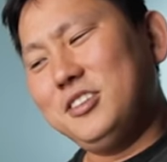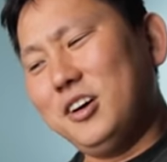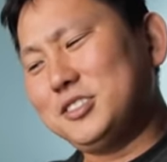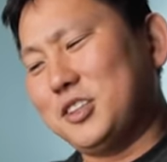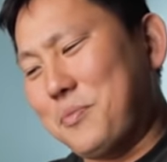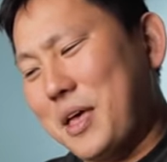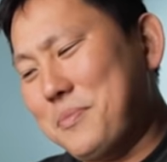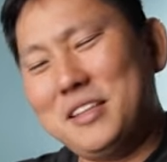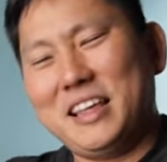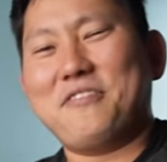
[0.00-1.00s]
Who knows though,
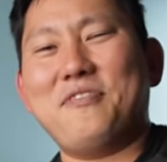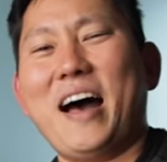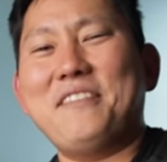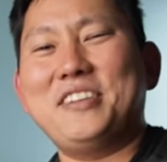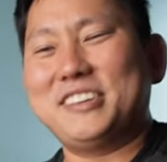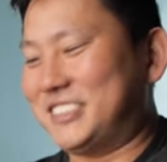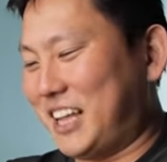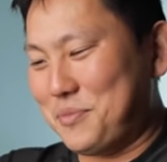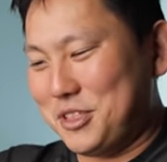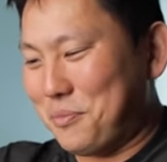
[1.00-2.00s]
maybe in like 5 years,
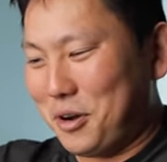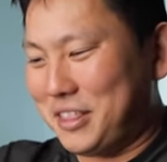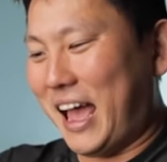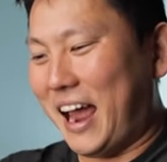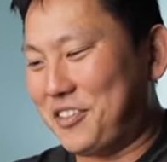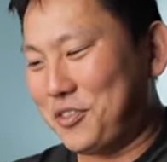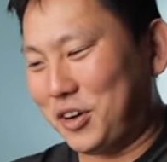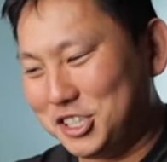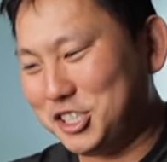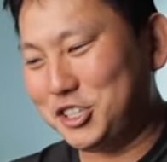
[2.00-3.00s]
that'll be the mode that everyone's